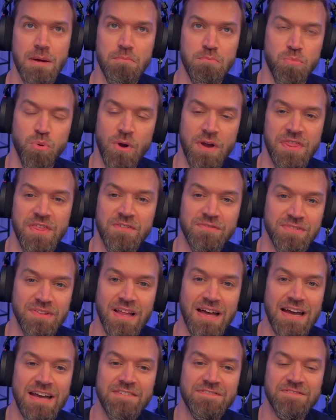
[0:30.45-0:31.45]
Breath of
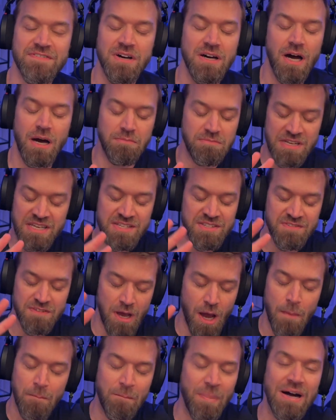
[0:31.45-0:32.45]
Life is
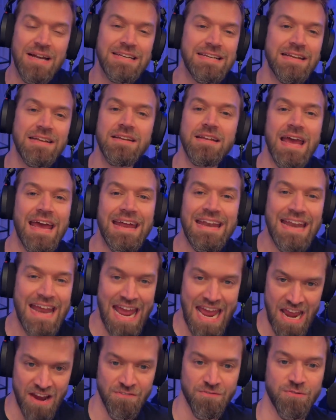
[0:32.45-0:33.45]
abundant and
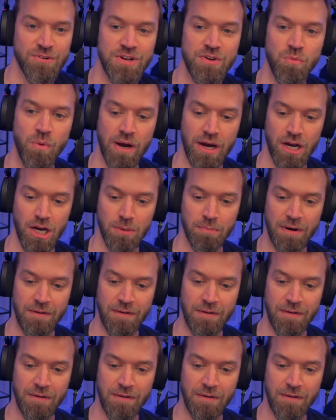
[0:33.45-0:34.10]
everywhere.